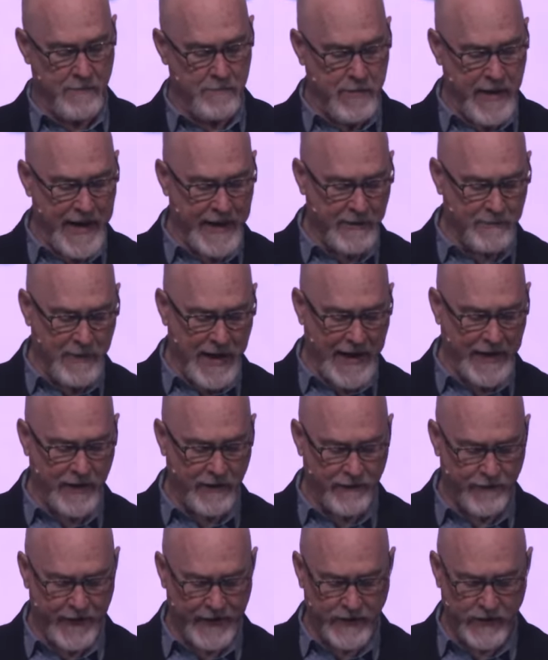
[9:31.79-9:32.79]
make my
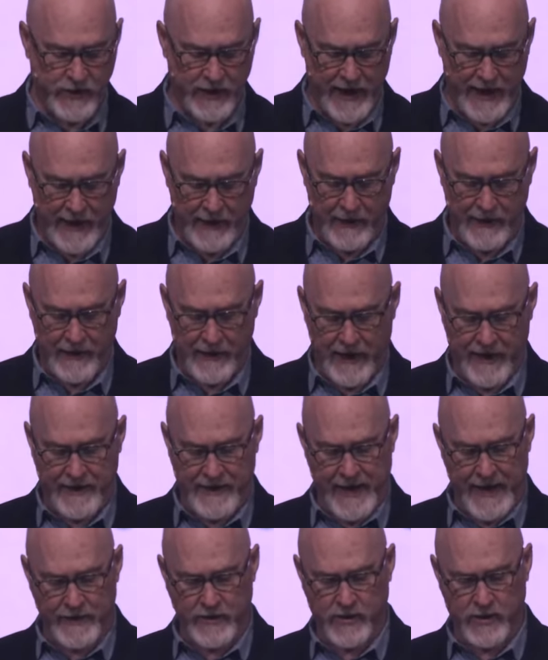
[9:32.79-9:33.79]
defense today
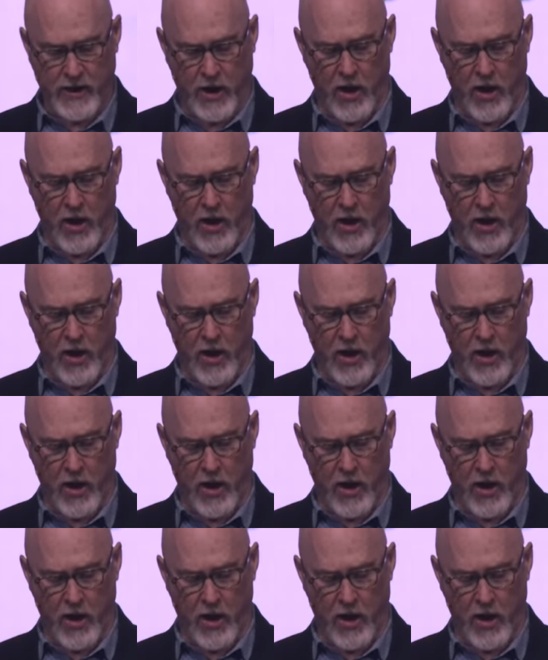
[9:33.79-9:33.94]
against